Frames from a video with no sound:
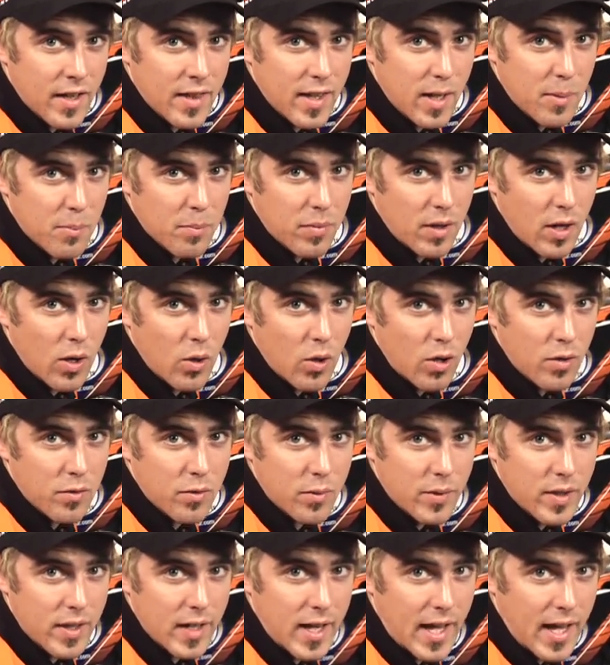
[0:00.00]
and then blow
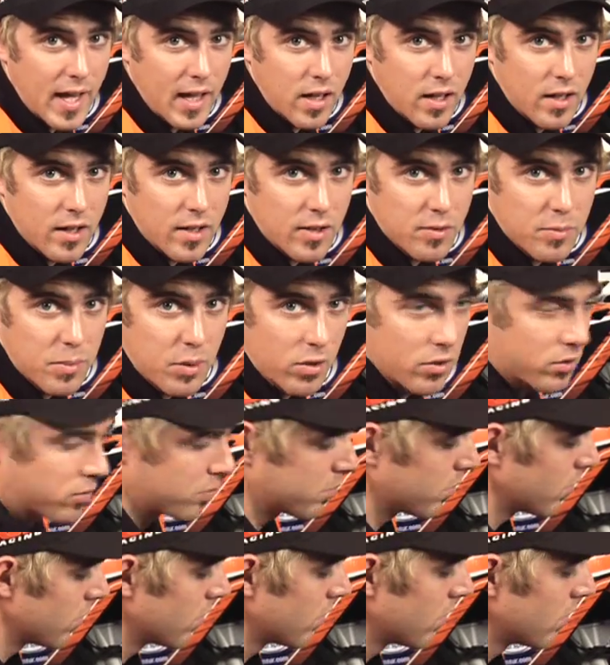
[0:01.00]
off with an airline if
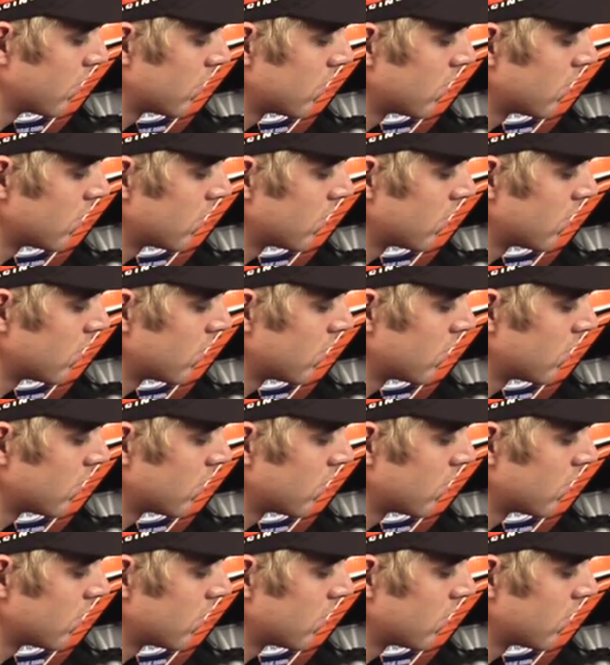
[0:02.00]
possible.